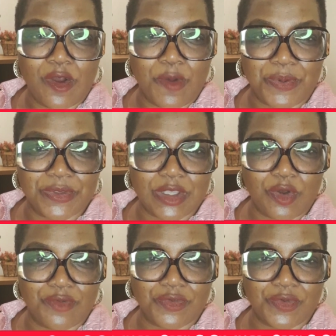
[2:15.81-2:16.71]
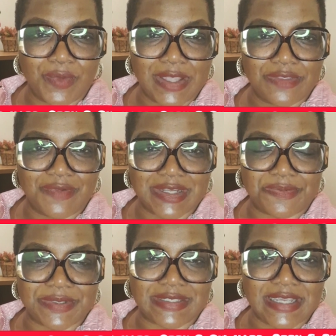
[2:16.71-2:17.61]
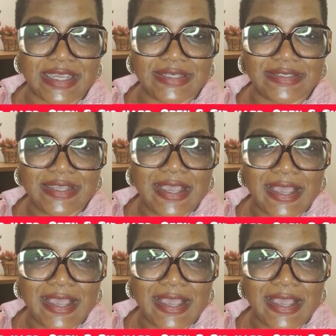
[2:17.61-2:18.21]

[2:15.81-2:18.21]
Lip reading: Open the oven when the recipe says